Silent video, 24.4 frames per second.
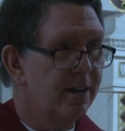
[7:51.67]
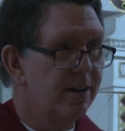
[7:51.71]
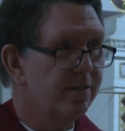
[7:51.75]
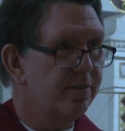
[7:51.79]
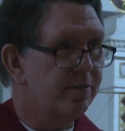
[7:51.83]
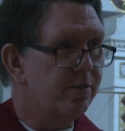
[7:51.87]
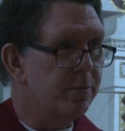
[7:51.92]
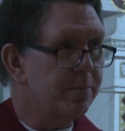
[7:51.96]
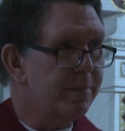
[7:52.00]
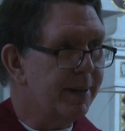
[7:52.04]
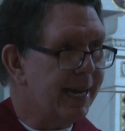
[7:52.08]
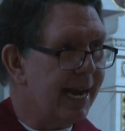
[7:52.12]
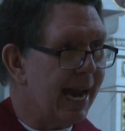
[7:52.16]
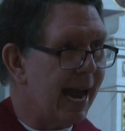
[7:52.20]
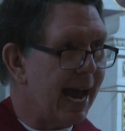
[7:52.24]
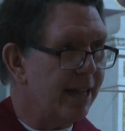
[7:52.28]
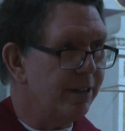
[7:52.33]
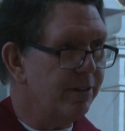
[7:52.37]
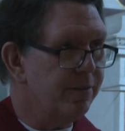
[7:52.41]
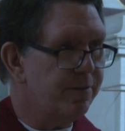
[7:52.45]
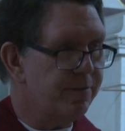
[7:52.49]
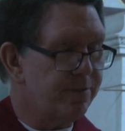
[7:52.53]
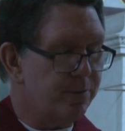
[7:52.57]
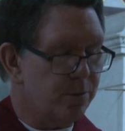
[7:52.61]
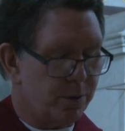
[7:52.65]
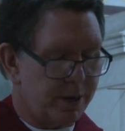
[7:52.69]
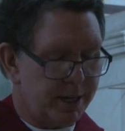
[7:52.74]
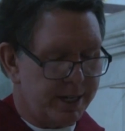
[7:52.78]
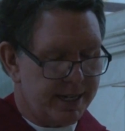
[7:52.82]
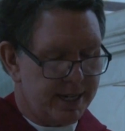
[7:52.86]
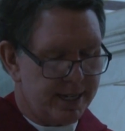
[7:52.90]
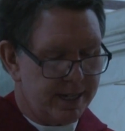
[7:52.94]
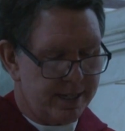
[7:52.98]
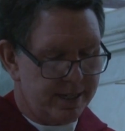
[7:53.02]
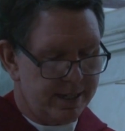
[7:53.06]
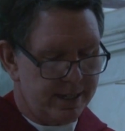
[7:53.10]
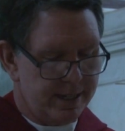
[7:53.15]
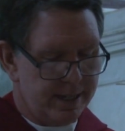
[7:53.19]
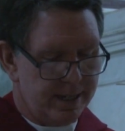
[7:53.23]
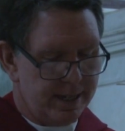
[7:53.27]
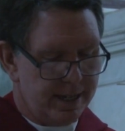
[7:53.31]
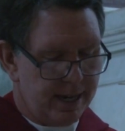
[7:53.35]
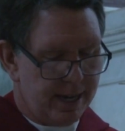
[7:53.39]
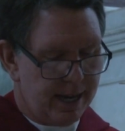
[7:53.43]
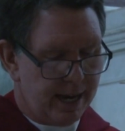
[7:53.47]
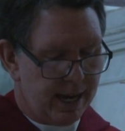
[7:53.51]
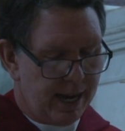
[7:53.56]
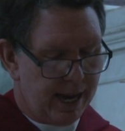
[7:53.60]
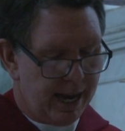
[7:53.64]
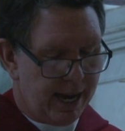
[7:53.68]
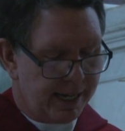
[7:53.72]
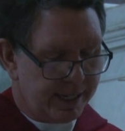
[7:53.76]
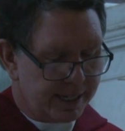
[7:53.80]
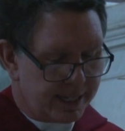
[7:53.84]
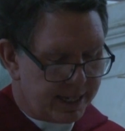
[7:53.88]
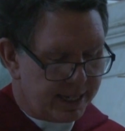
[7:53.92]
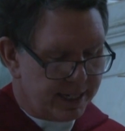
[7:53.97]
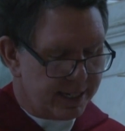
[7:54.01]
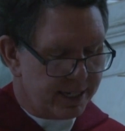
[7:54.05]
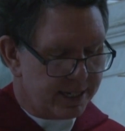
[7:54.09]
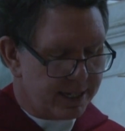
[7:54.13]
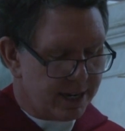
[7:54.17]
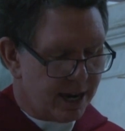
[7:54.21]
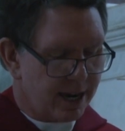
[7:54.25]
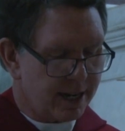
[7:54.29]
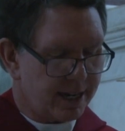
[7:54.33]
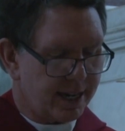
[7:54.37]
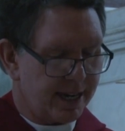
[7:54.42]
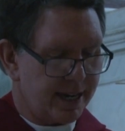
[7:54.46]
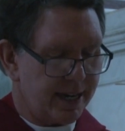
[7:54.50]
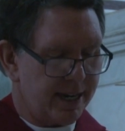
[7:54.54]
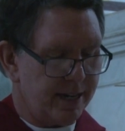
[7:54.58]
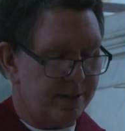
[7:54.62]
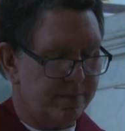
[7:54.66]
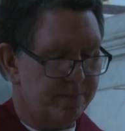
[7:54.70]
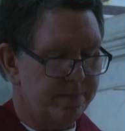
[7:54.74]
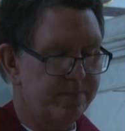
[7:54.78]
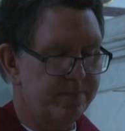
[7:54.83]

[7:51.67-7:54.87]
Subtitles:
from California and Kentucky.